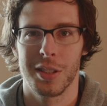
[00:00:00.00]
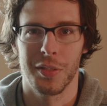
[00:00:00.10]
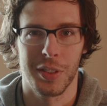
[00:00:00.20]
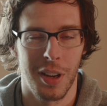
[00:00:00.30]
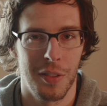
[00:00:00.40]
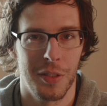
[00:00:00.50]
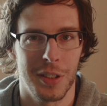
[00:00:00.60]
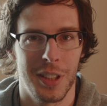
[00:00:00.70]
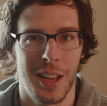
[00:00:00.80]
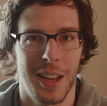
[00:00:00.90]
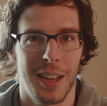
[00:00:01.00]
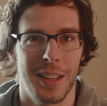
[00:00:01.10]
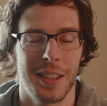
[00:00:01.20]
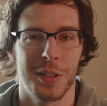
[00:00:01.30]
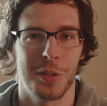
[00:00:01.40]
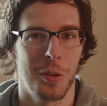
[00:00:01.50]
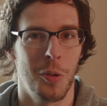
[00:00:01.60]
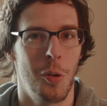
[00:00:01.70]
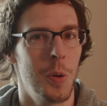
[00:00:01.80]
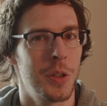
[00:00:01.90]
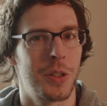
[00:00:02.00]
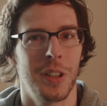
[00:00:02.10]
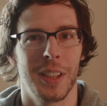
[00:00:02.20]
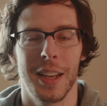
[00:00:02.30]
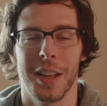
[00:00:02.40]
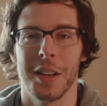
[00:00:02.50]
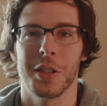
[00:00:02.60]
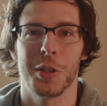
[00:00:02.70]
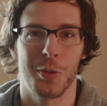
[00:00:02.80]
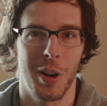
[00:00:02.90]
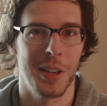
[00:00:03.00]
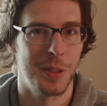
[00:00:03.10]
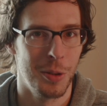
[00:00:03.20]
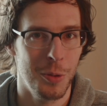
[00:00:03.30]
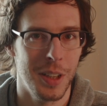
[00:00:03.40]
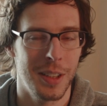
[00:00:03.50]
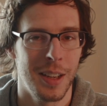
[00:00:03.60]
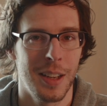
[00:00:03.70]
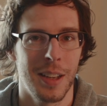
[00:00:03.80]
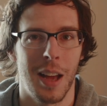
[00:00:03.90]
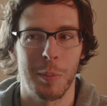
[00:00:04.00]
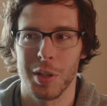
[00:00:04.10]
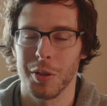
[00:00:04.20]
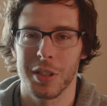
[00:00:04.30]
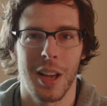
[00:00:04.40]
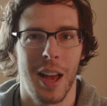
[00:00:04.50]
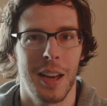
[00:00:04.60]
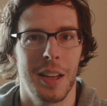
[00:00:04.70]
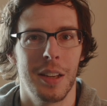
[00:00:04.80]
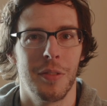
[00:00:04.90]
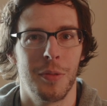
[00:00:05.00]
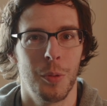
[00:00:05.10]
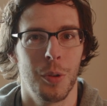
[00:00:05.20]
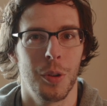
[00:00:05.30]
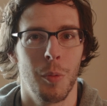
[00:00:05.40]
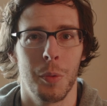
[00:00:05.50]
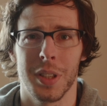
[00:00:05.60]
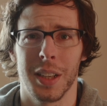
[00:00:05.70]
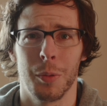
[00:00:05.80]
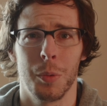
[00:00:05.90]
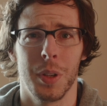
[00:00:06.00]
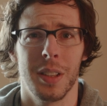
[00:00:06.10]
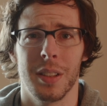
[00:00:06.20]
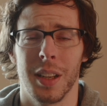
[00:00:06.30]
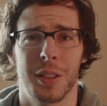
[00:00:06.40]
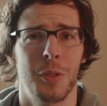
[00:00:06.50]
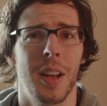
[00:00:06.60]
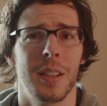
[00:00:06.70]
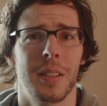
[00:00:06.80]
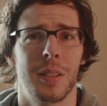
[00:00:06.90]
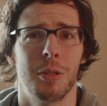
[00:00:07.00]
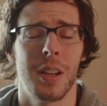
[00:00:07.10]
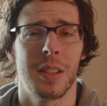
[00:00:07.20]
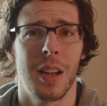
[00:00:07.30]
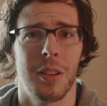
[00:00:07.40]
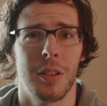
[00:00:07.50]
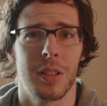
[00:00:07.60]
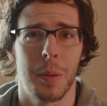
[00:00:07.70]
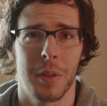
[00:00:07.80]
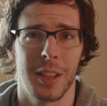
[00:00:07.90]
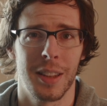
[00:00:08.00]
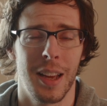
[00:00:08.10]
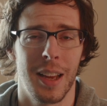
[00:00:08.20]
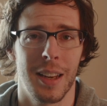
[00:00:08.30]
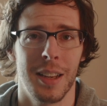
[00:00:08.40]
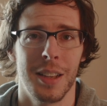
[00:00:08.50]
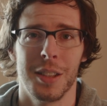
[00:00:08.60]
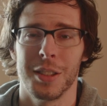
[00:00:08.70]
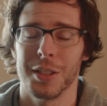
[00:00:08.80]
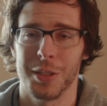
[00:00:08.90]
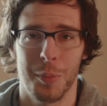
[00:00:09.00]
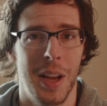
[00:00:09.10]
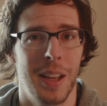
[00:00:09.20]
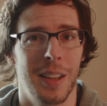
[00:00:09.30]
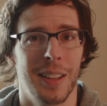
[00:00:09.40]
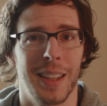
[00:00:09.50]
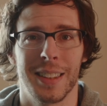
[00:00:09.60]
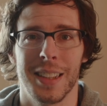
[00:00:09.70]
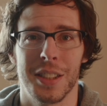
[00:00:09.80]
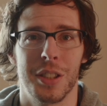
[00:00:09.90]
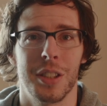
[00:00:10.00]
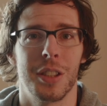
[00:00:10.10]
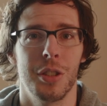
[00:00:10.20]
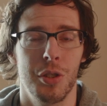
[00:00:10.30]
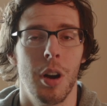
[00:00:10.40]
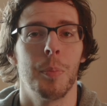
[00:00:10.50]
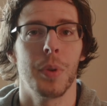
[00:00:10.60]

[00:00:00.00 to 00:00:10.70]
of stuff to cover today, so we're just gonna get straight to it. I'm so excited for, what are we in, like 2 days? 2 days now? Something like that. So man, let's just jump